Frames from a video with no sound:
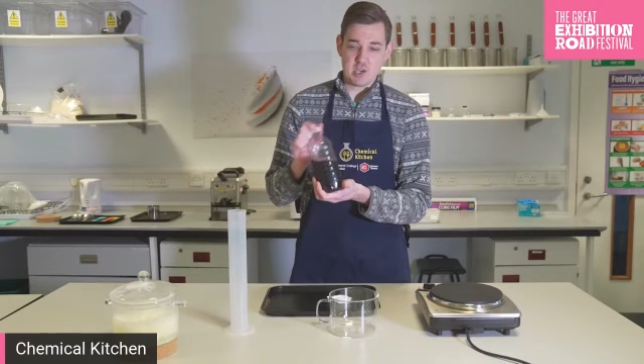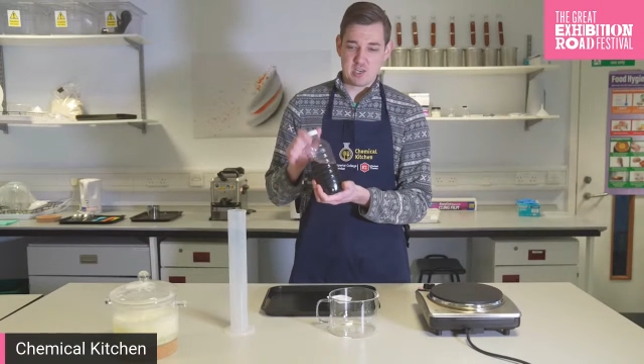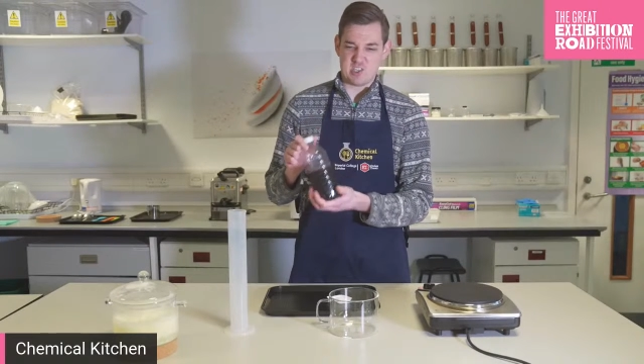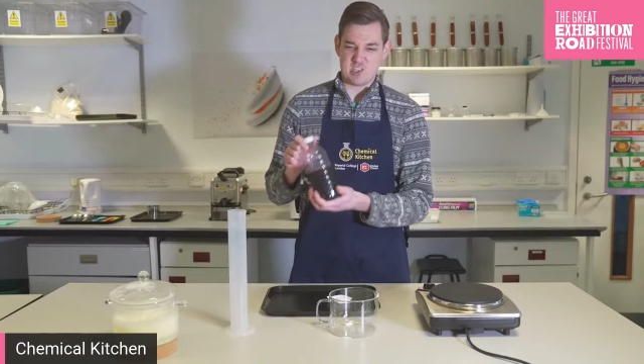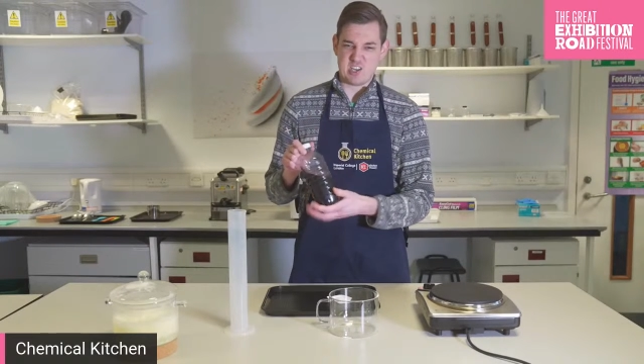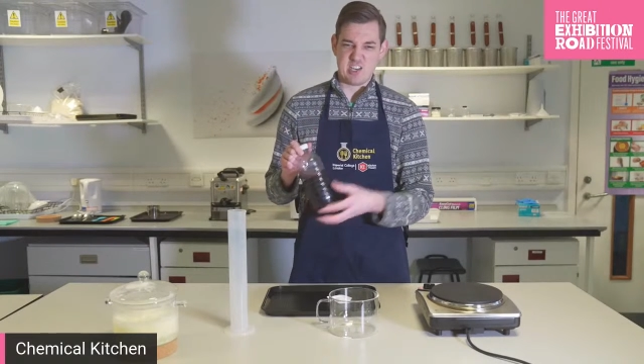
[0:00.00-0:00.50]

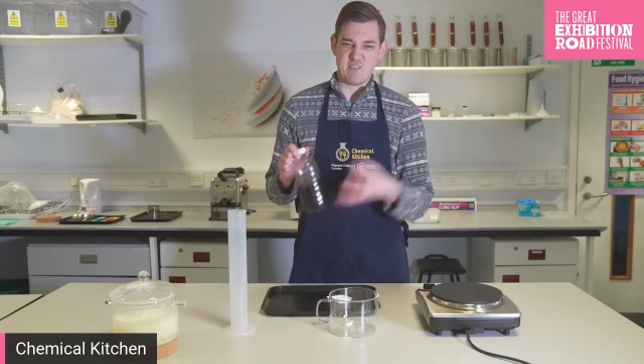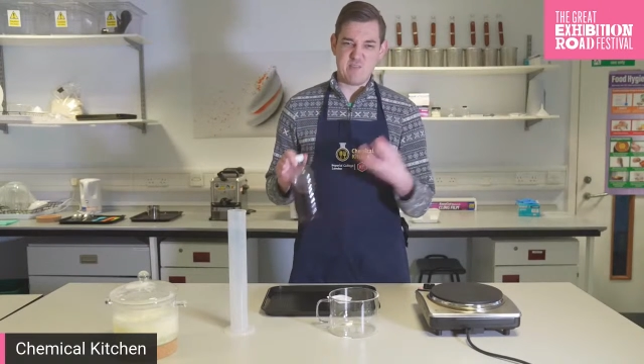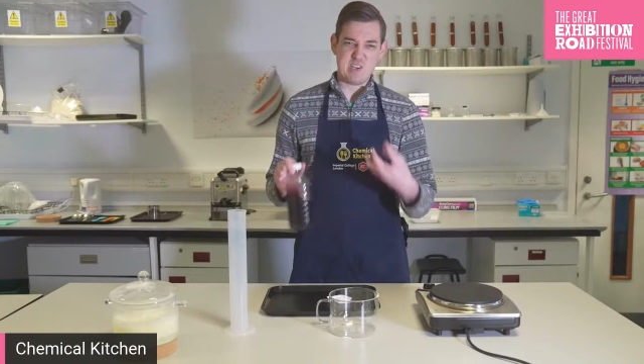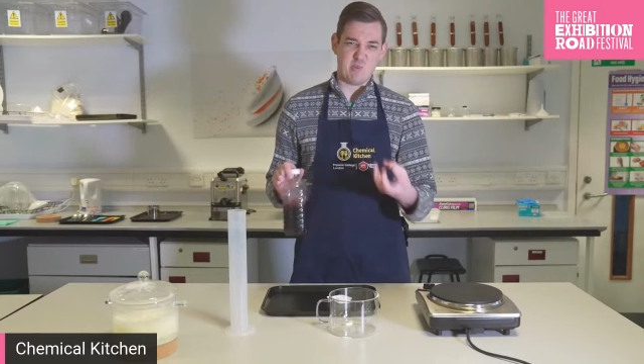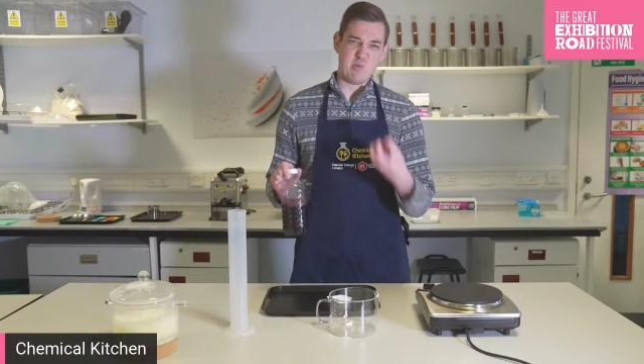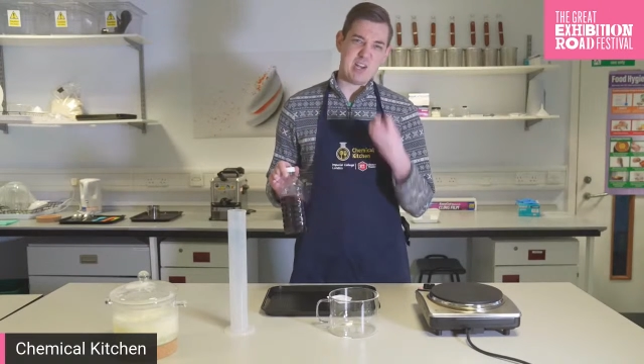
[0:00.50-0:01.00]
because it's going to give
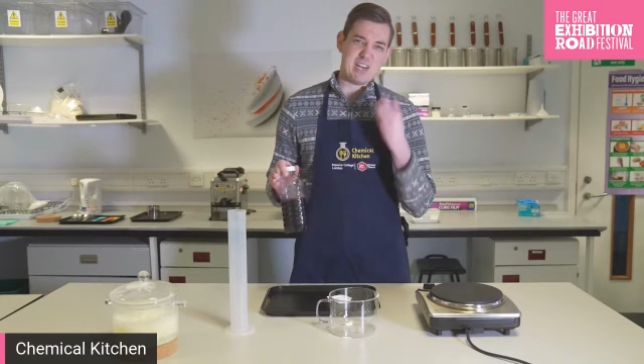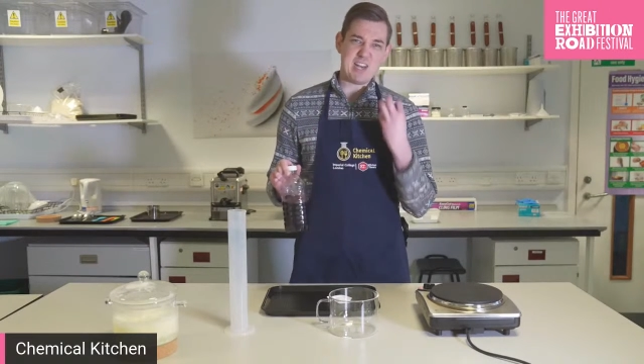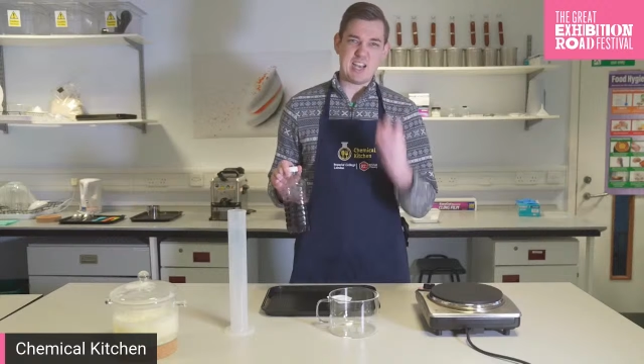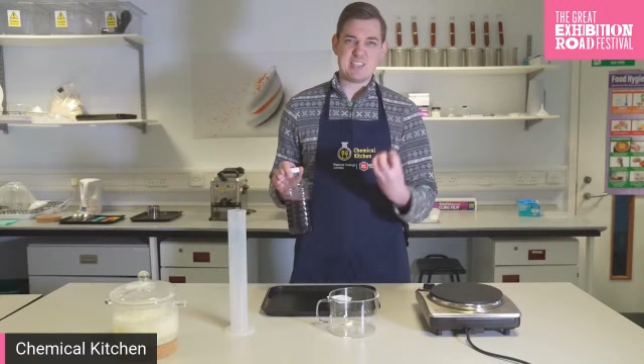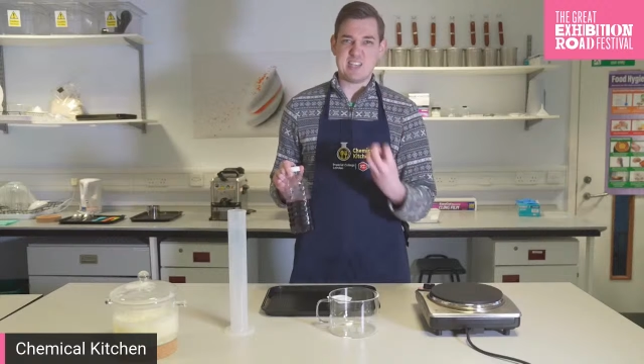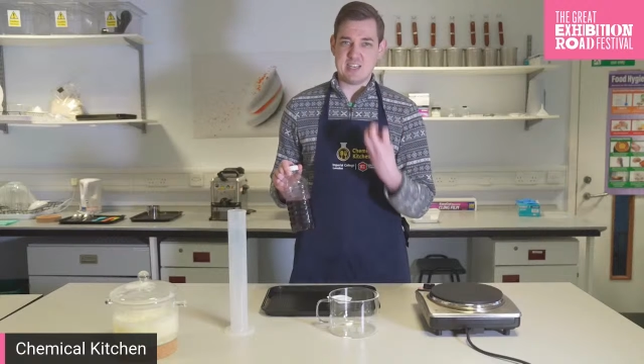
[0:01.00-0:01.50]
me a really
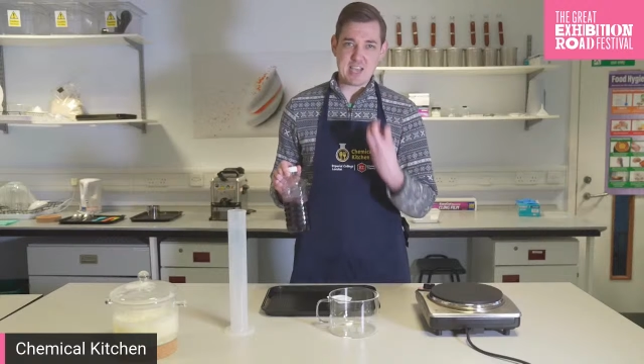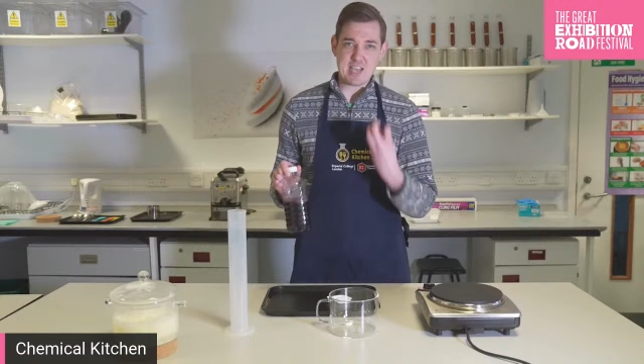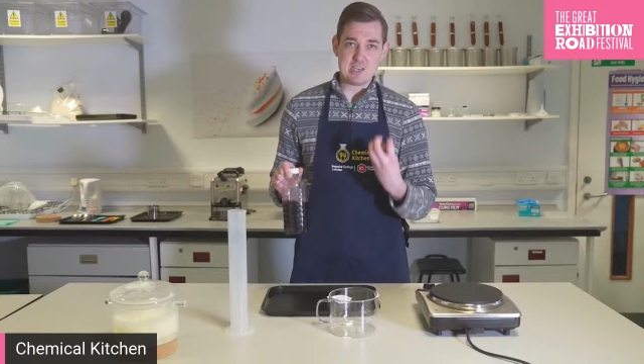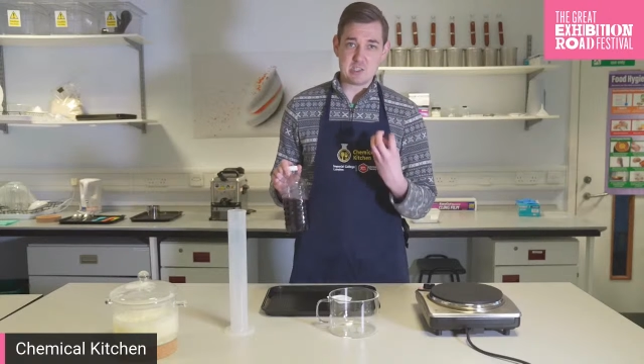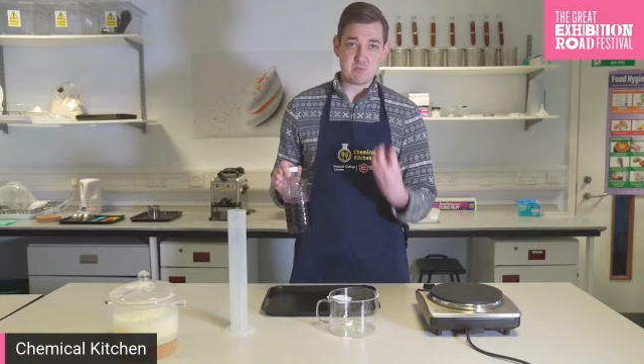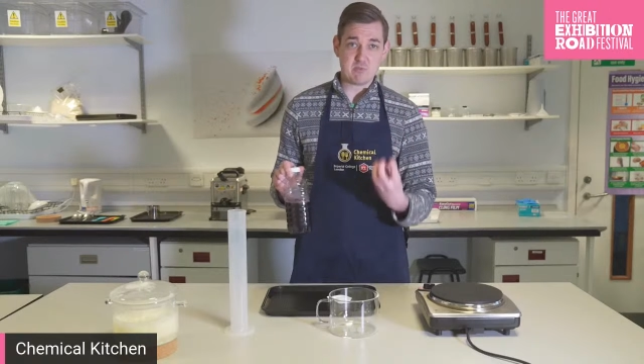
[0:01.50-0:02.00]
nice
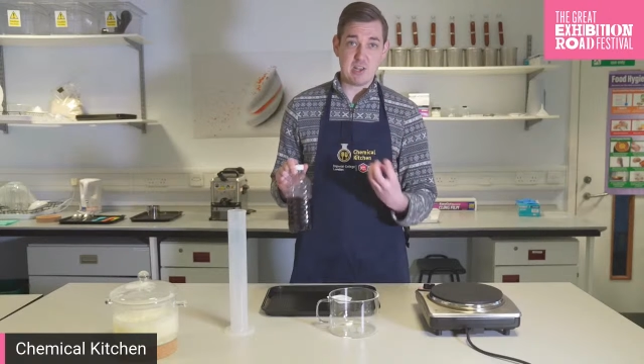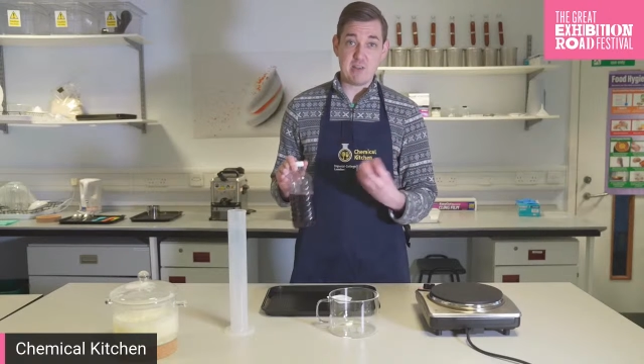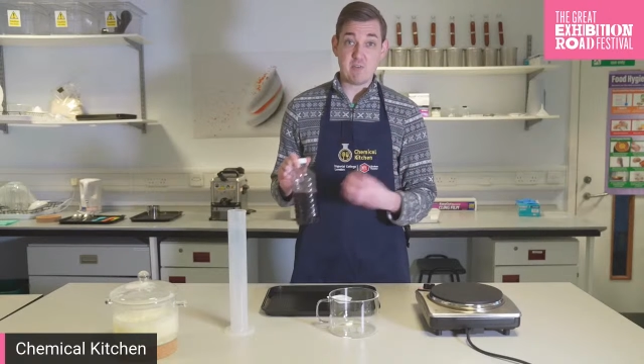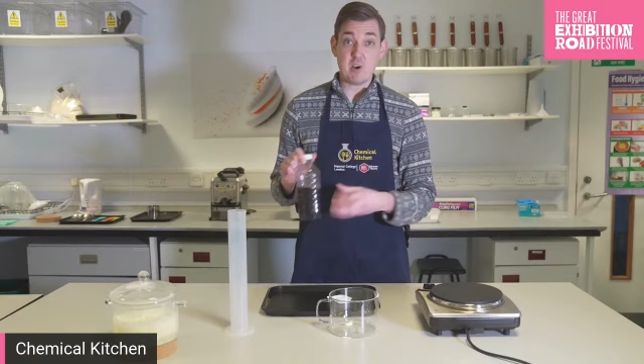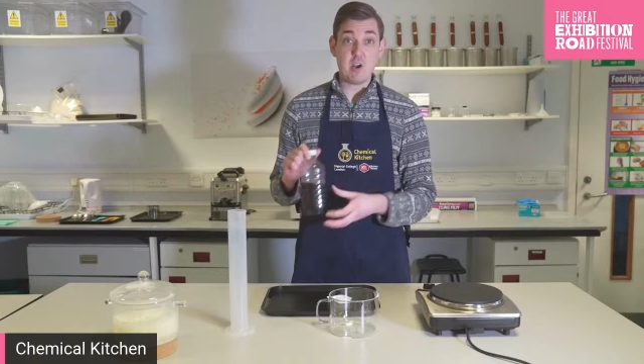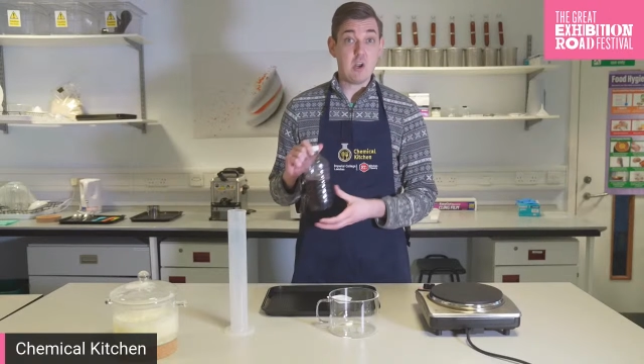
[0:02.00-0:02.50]
intense flavor.